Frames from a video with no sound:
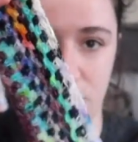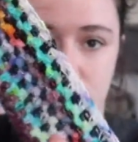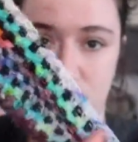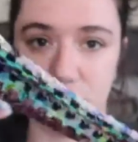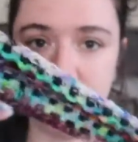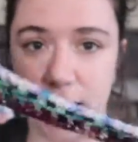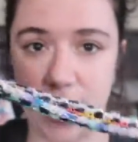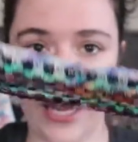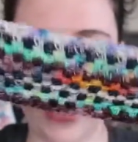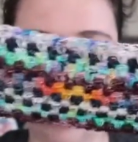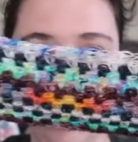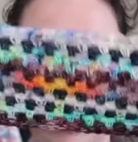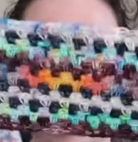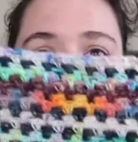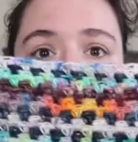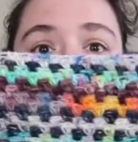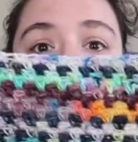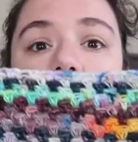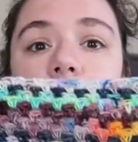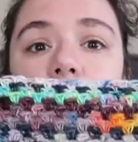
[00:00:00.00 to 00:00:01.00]
crochet.
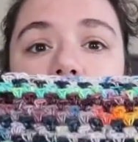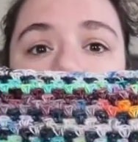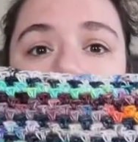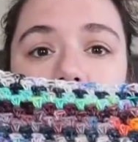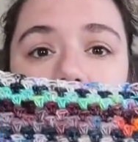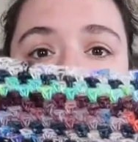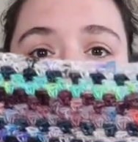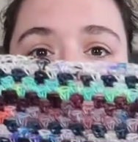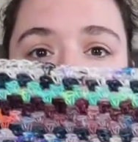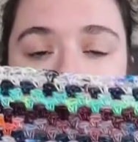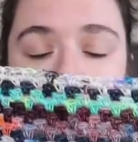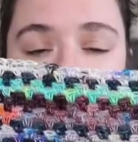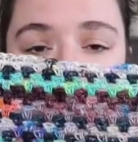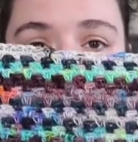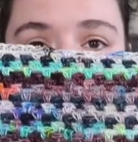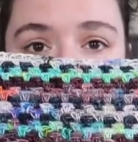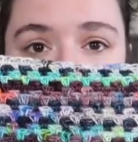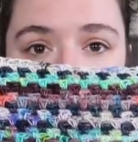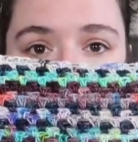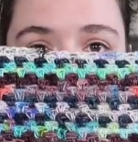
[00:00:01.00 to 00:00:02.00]
But
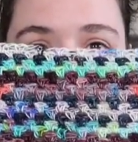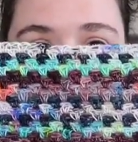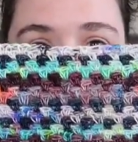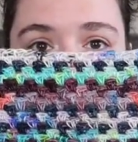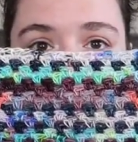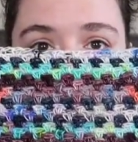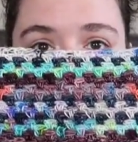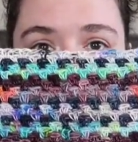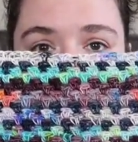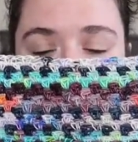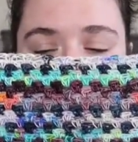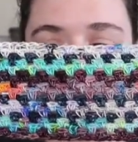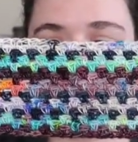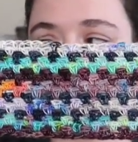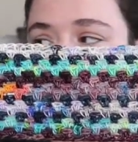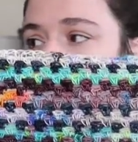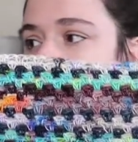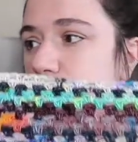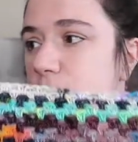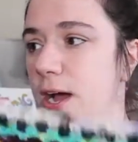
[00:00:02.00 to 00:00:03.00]
here is
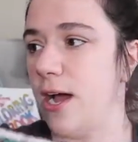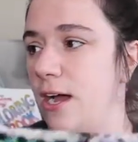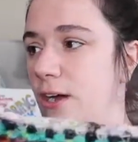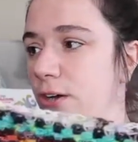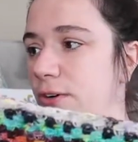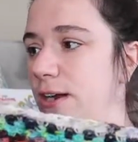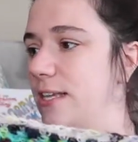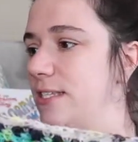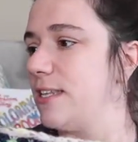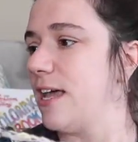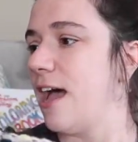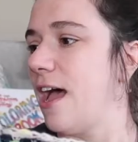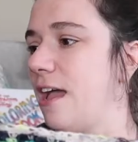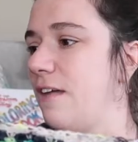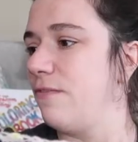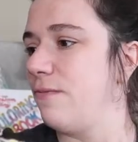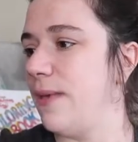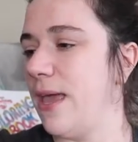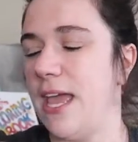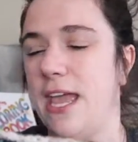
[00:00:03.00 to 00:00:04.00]
the progress
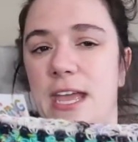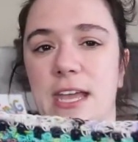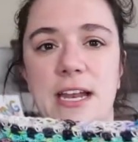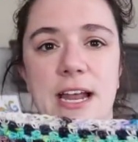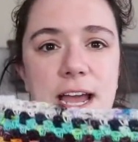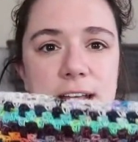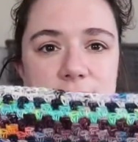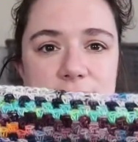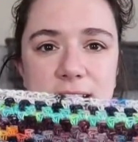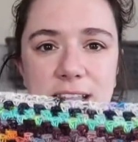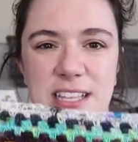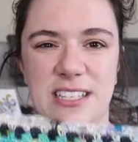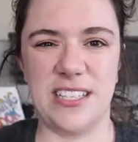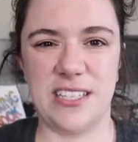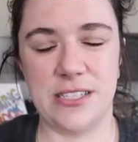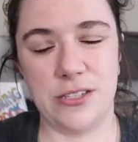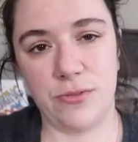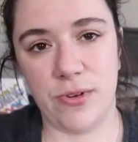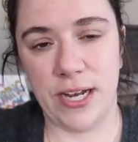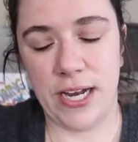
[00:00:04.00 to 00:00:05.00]
I've made. I'd say this
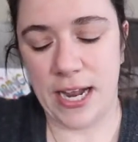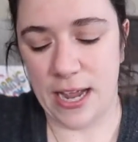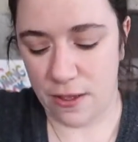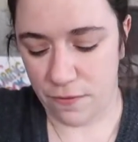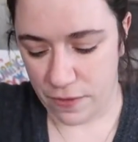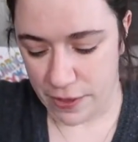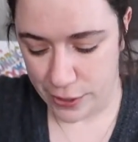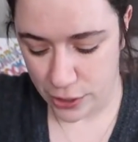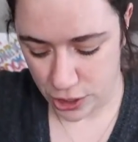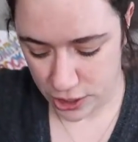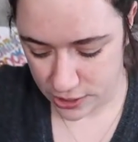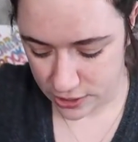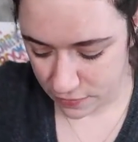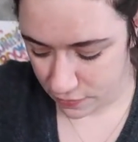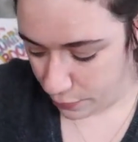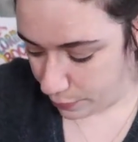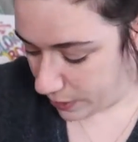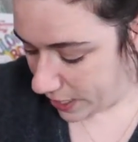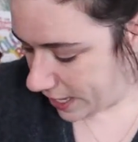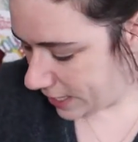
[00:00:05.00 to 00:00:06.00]
is three and a half inches of
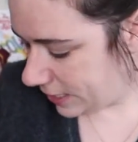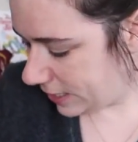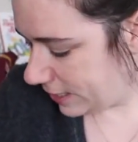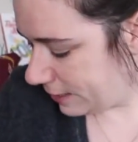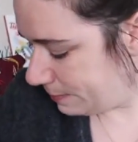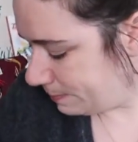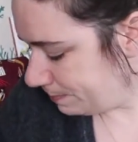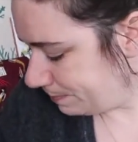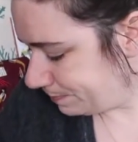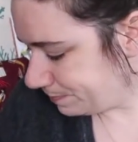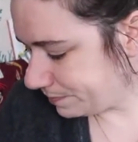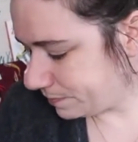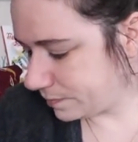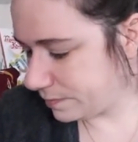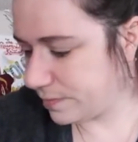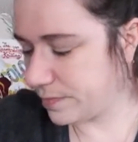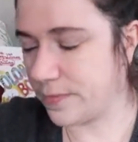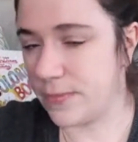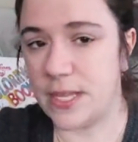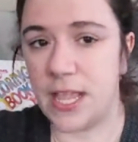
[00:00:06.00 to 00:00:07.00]
the blanket.
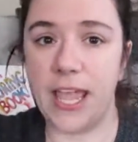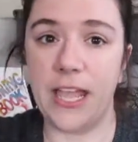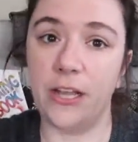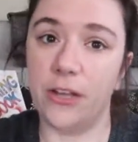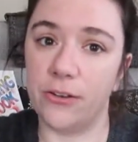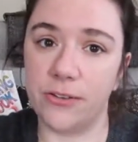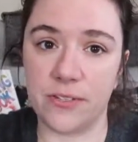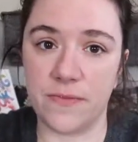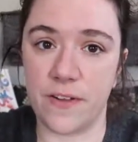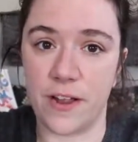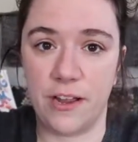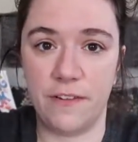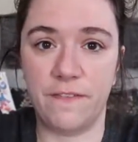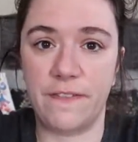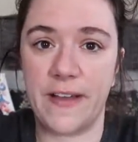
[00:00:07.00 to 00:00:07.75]
It goes very